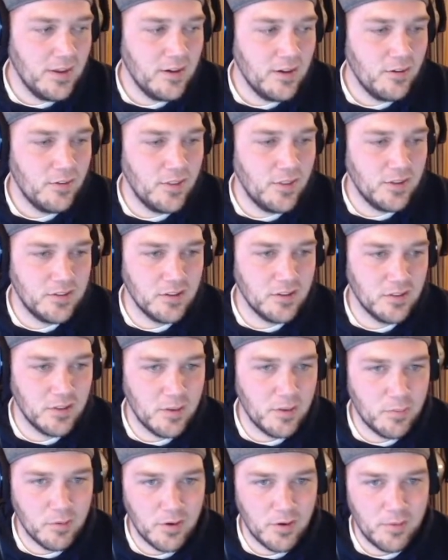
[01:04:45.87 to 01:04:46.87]
The
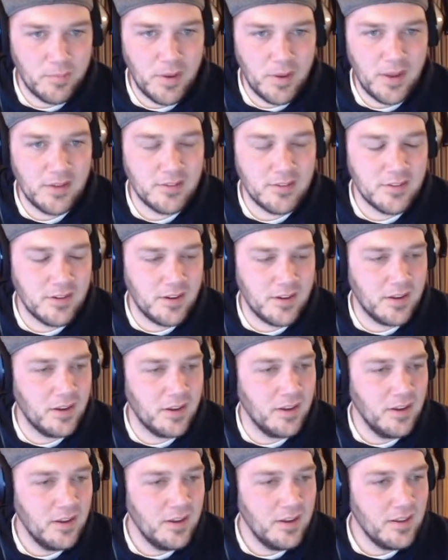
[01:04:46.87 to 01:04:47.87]
deliberate pacing,
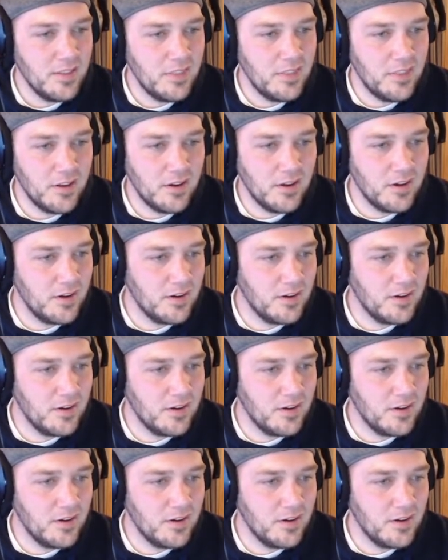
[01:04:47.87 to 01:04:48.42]
the